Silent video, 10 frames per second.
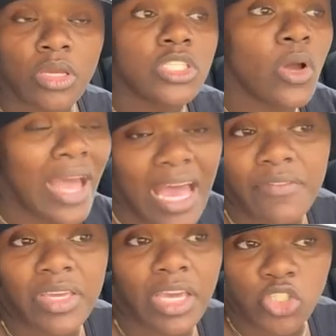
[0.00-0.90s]
So
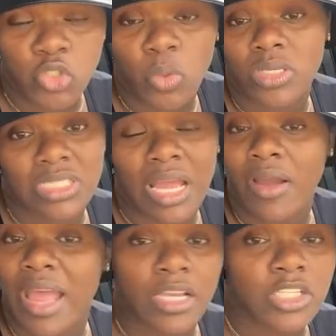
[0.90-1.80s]
having a short
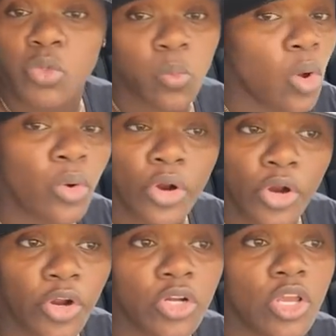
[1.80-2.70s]
style actually won't
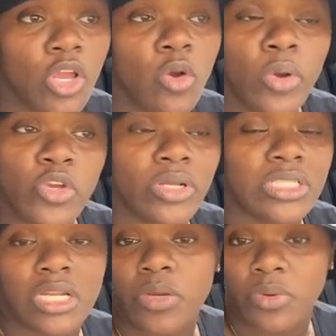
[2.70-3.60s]
hurt when you're
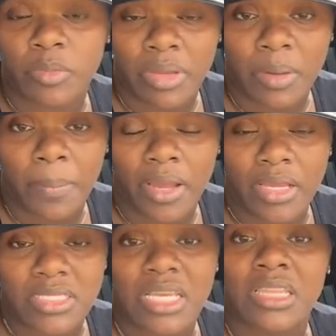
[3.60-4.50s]
dealing with
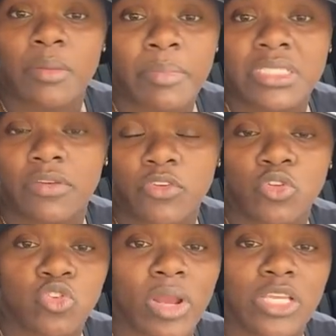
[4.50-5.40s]
menopause in the midst of
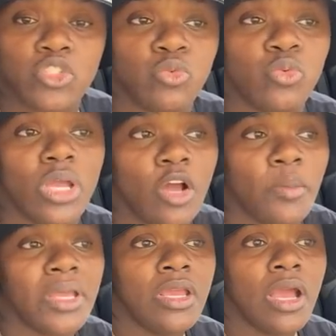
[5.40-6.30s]
you trying to
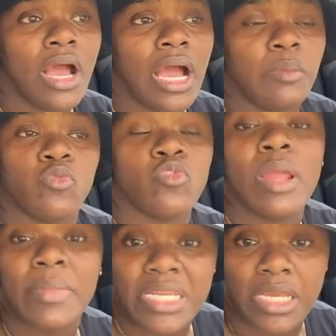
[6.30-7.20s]
help um,
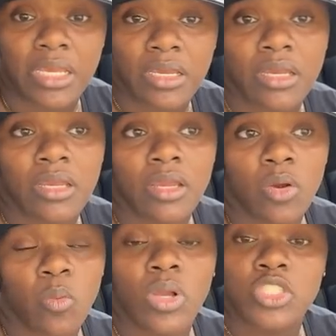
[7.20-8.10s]
remedy
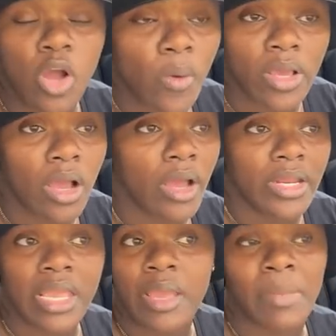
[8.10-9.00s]
what's going
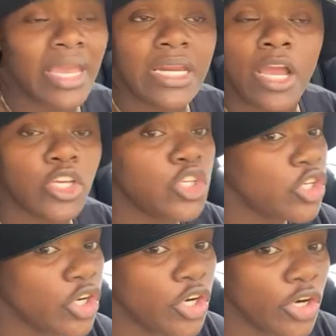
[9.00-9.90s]
on. It might not
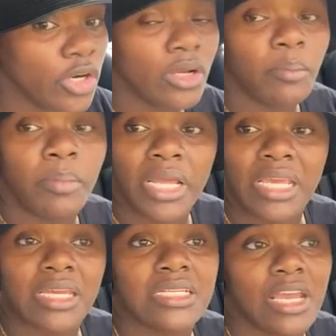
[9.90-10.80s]
cure, but
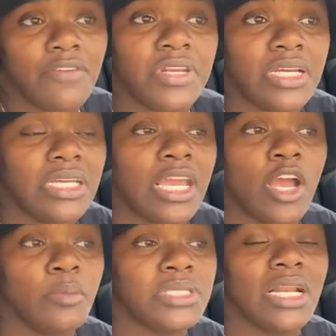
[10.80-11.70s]
it can definitely
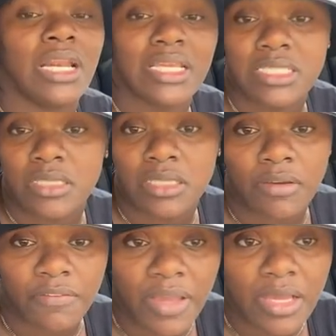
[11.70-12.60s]
help to lessen the
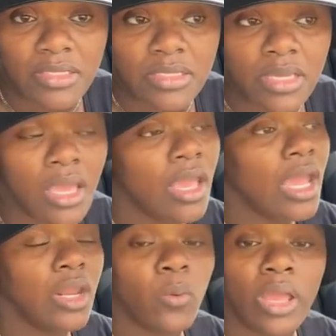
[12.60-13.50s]
effects
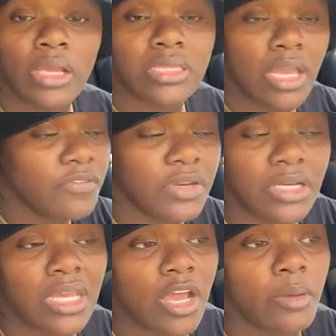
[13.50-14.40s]
and it will uh,
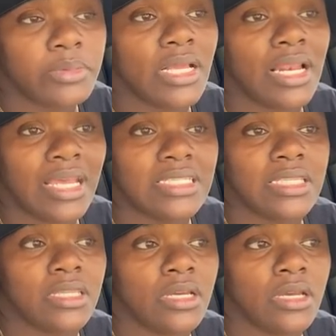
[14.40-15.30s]
definitely help to
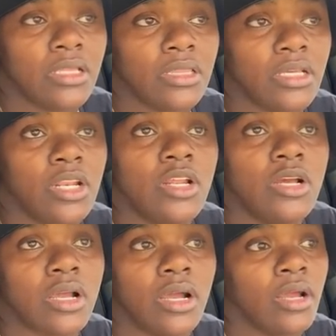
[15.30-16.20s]
lessen the, the
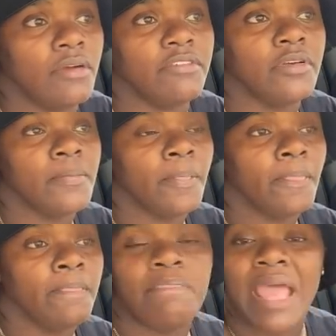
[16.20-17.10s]
look of
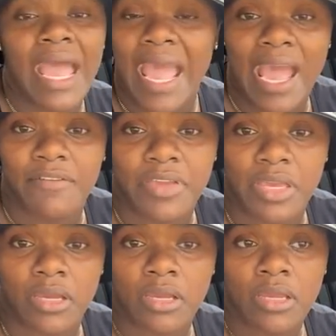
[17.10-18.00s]
not
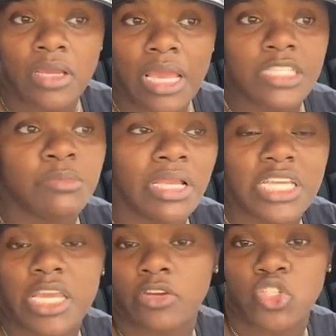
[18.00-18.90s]
having as
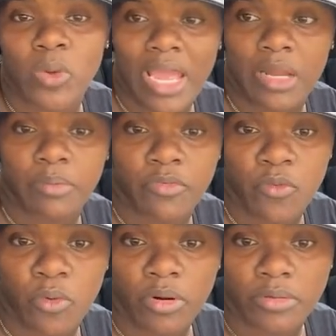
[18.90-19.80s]
much hair as you had
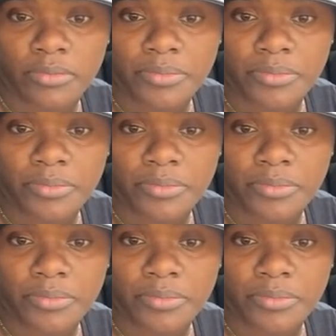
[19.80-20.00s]
before.